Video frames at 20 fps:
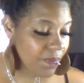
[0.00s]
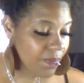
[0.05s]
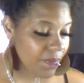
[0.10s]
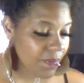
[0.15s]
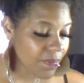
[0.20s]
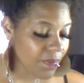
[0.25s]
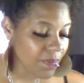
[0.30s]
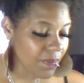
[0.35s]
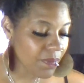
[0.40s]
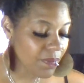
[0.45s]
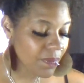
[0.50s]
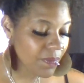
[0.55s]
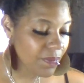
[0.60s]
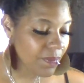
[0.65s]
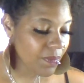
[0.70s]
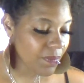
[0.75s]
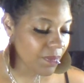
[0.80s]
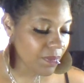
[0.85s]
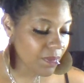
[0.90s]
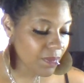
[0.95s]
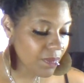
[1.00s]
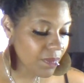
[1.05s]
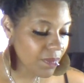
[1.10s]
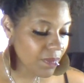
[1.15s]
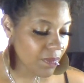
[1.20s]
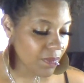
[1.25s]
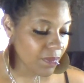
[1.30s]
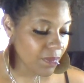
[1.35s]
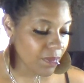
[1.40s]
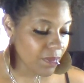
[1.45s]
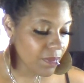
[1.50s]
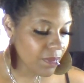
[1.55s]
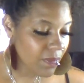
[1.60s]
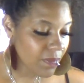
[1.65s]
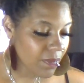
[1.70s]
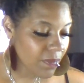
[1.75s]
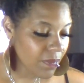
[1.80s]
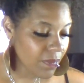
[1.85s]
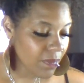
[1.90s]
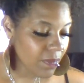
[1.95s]

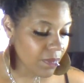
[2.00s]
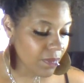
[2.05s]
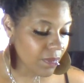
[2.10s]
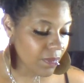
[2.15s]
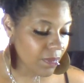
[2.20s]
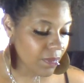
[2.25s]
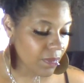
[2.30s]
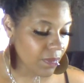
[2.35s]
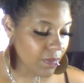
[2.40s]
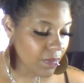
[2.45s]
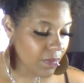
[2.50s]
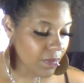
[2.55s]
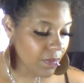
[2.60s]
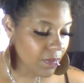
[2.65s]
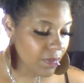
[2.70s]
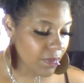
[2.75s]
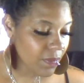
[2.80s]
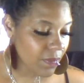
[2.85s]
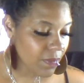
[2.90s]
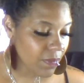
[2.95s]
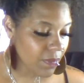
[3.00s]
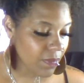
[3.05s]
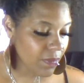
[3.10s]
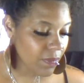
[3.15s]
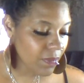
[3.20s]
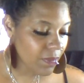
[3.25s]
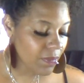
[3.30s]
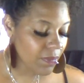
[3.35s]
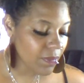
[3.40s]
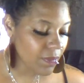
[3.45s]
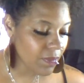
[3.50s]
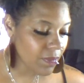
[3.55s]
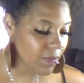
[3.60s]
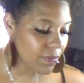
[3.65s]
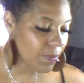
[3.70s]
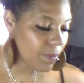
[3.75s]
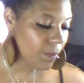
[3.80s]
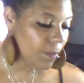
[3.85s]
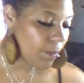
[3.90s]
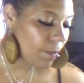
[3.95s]

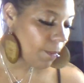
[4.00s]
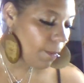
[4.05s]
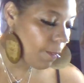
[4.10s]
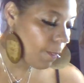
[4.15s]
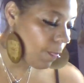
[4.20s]
No one is speaking in this clip.